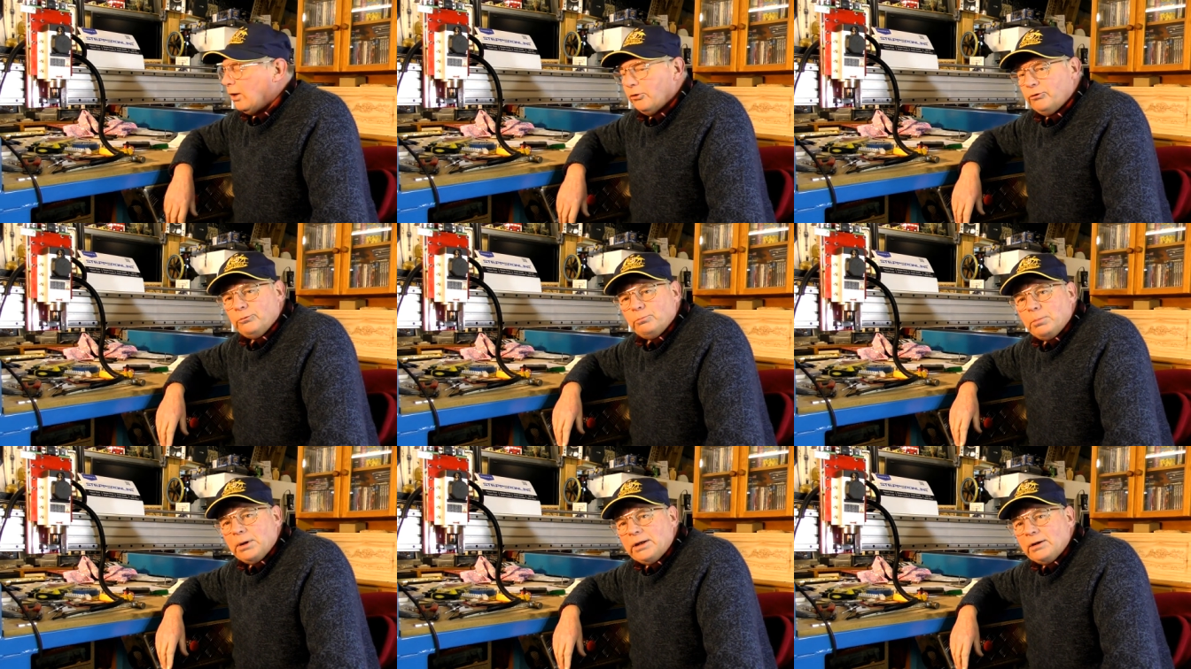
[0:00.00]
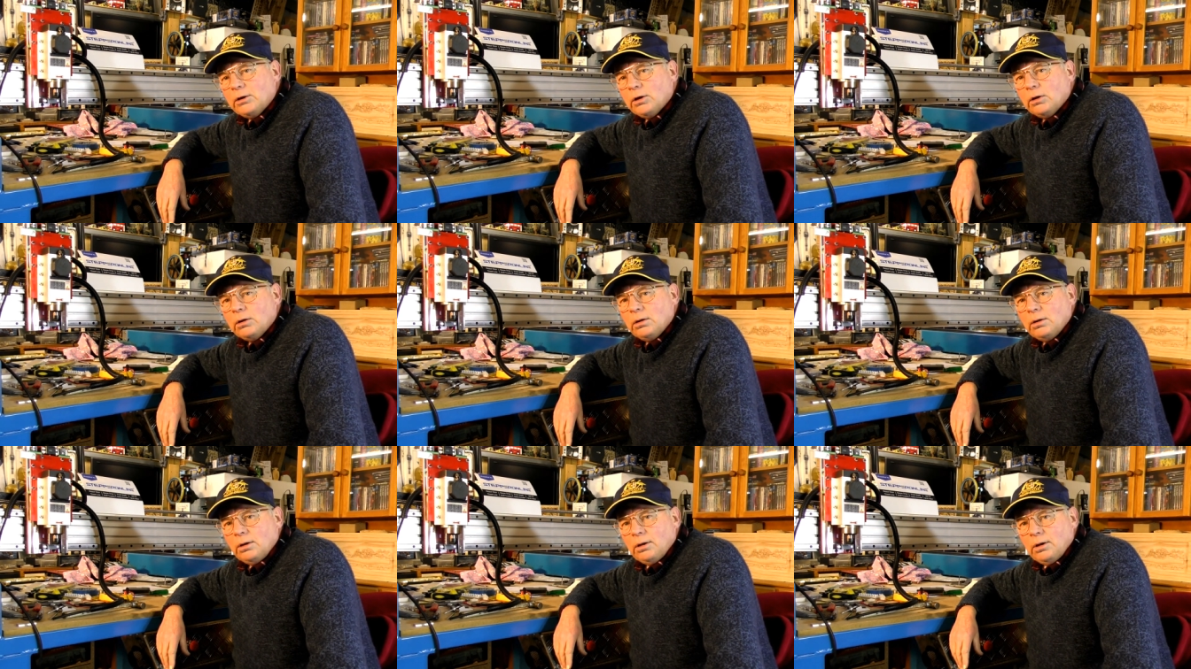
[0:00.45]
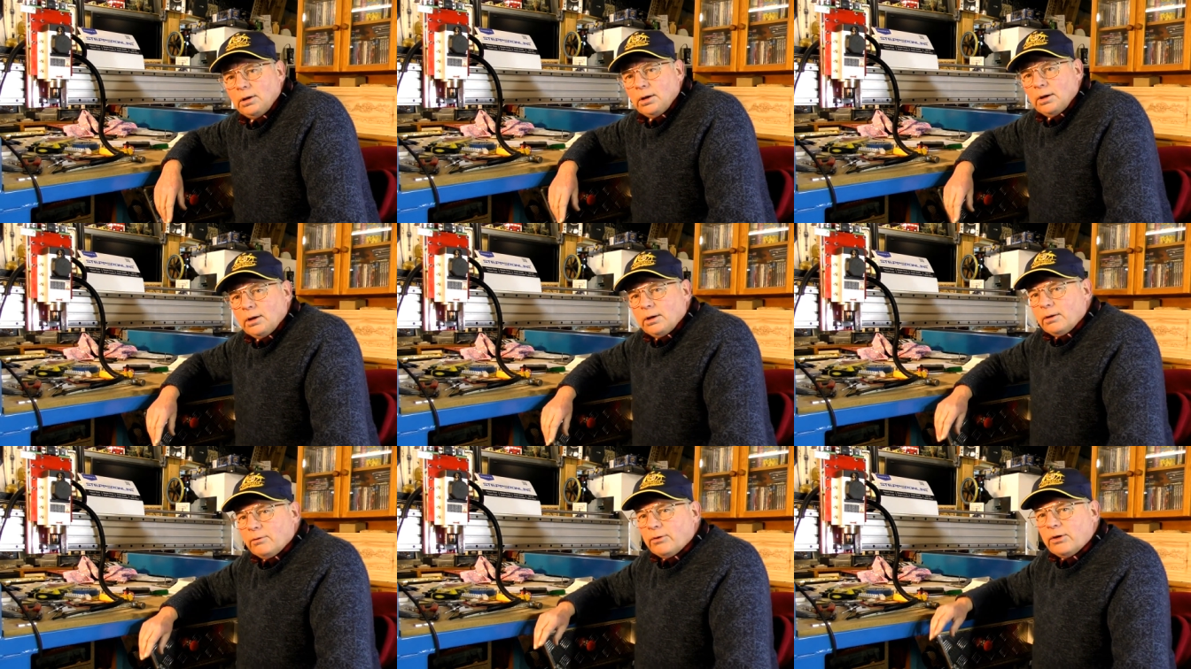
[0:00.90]
a spindle,
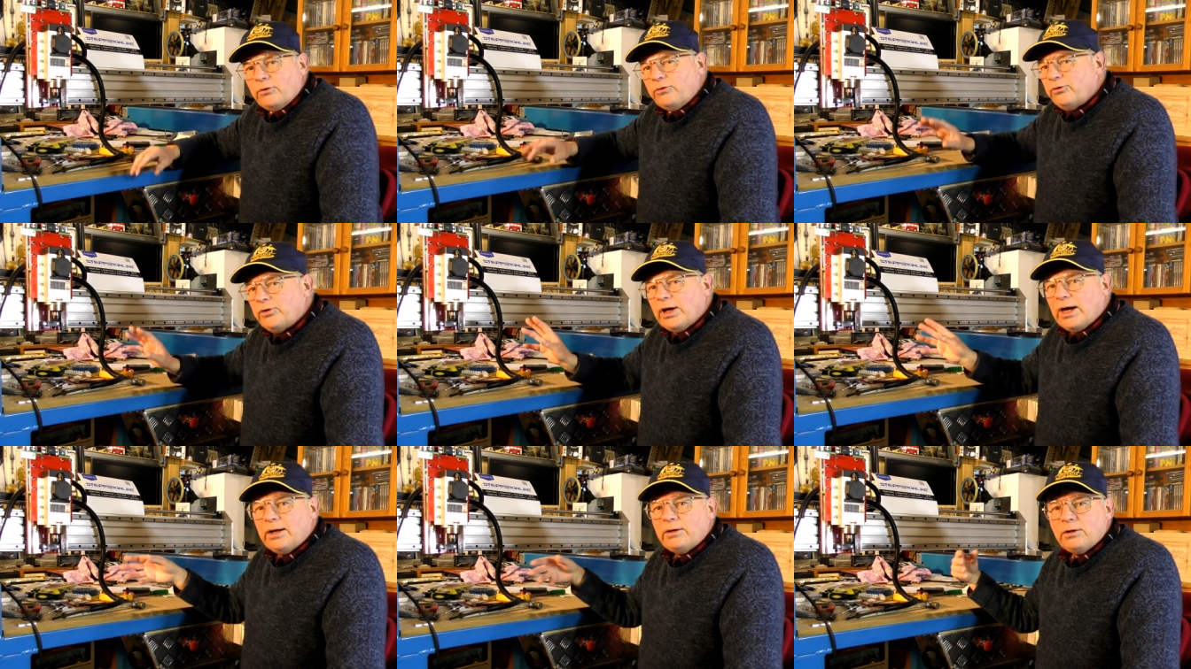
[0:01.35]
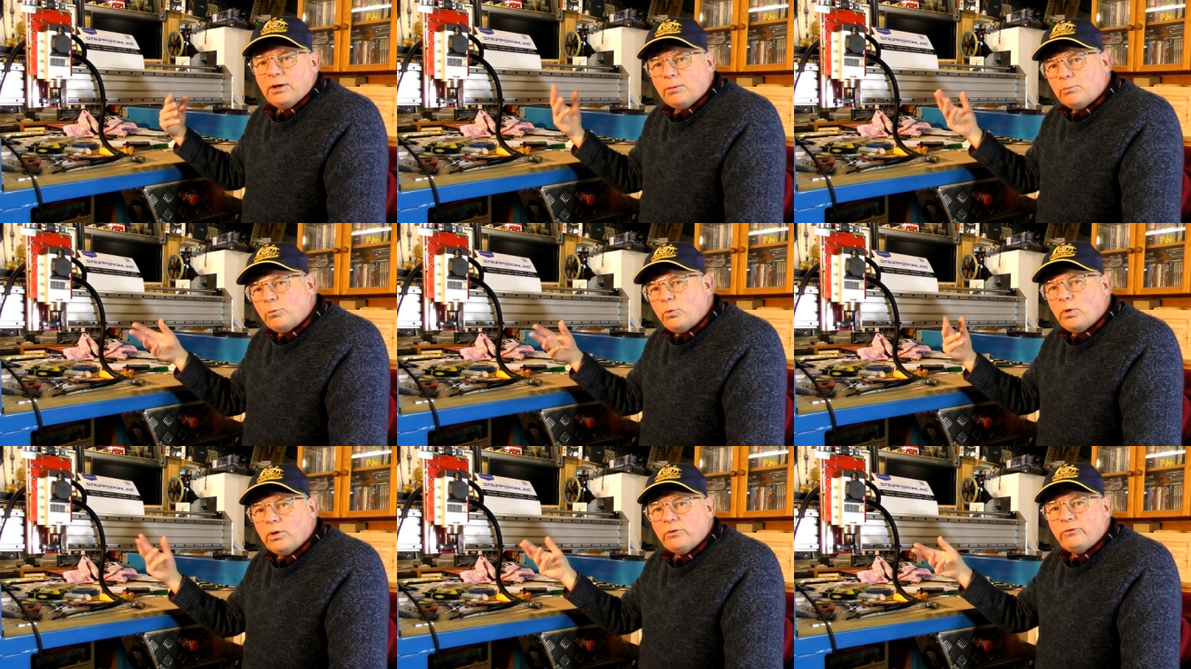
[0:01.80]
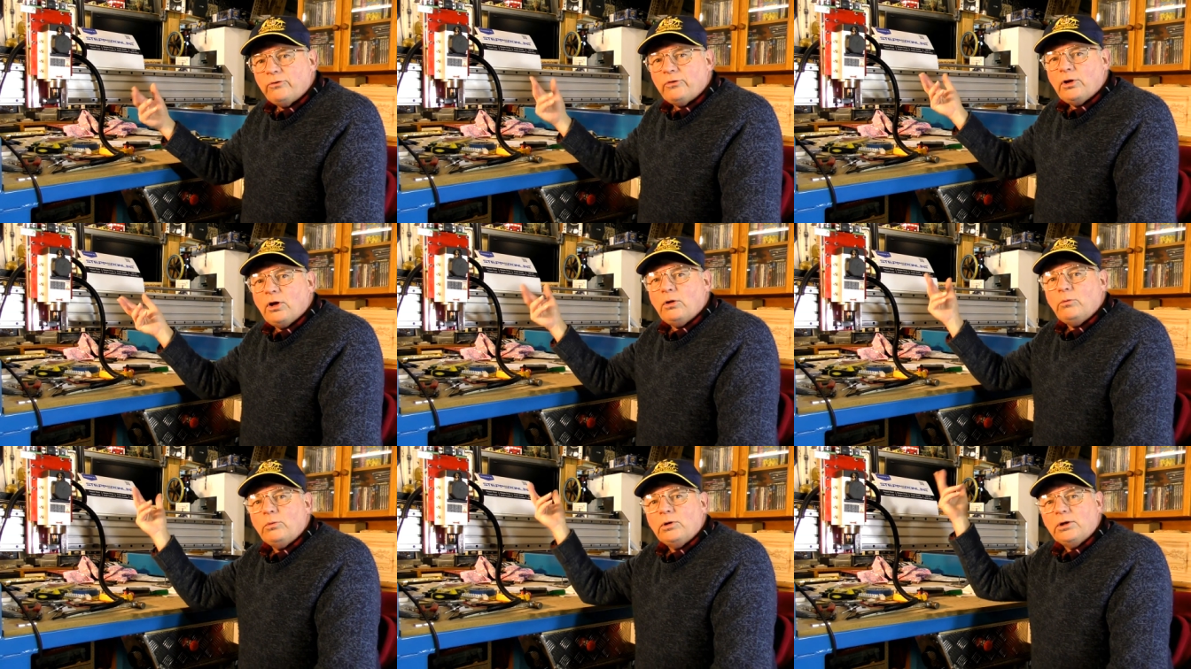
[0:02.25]
they start up quite
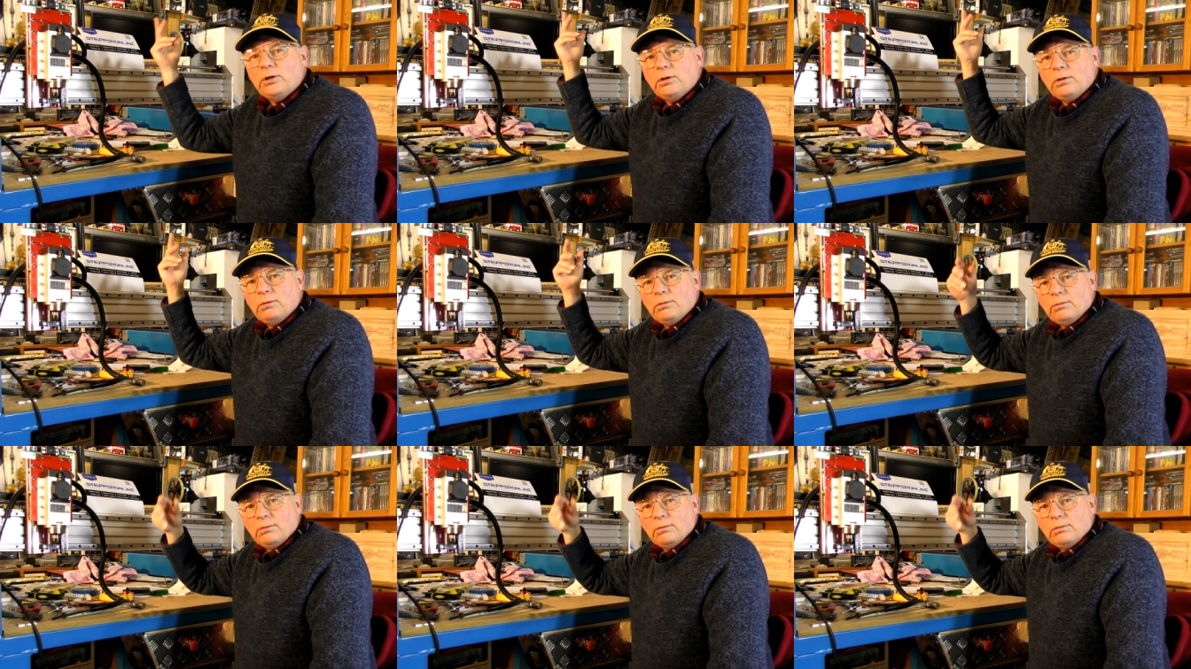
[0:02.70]
slowly.